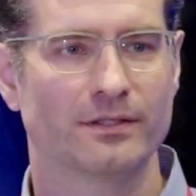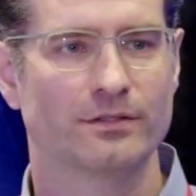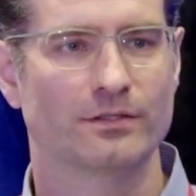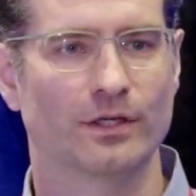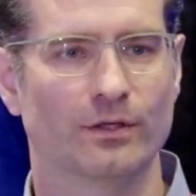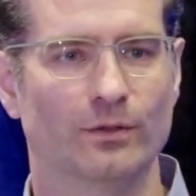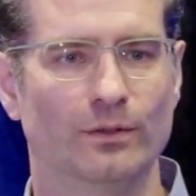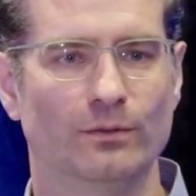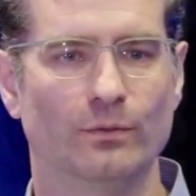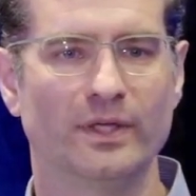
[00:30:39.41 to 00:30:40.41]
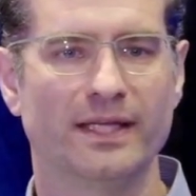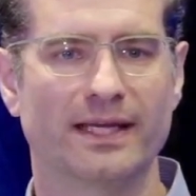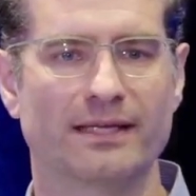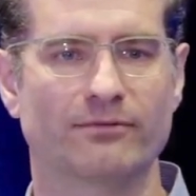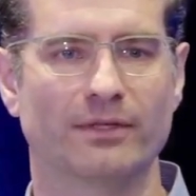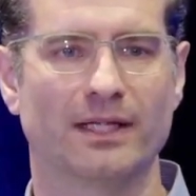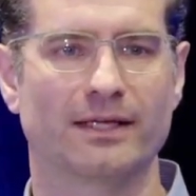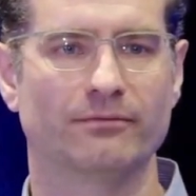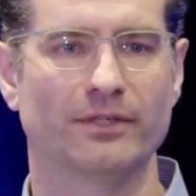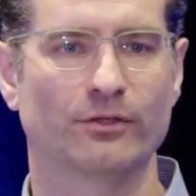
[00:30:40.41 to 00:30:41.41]
So we have a
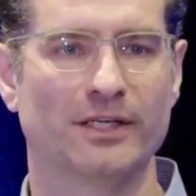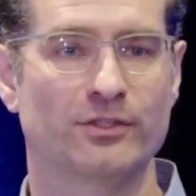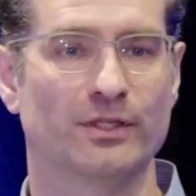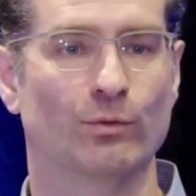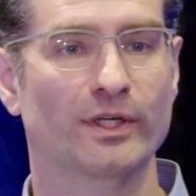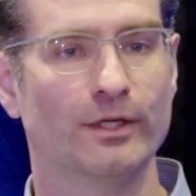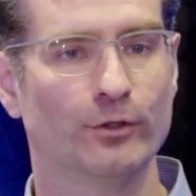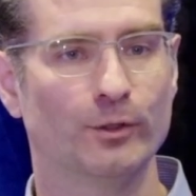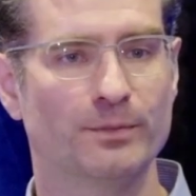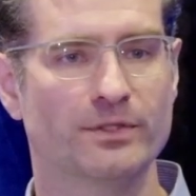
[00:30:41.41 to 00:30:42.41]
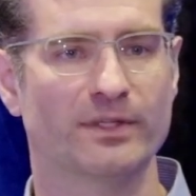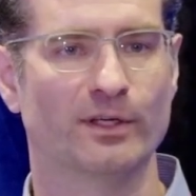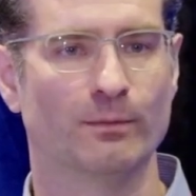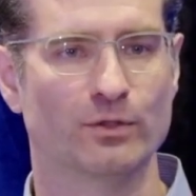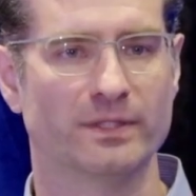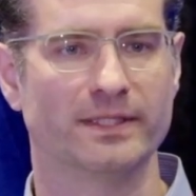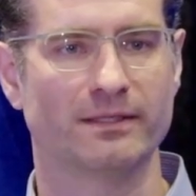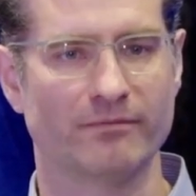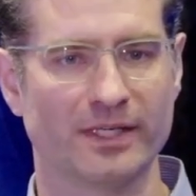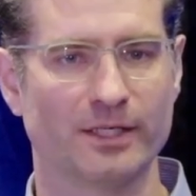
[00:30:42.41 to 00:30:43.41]
lot of interagency working groups that are mostly
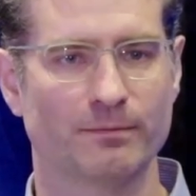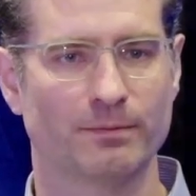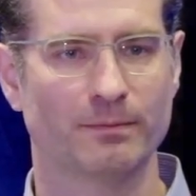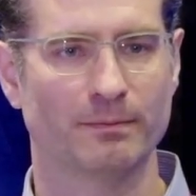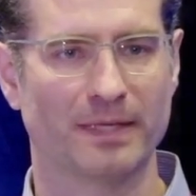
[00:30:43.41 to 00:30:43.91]
convened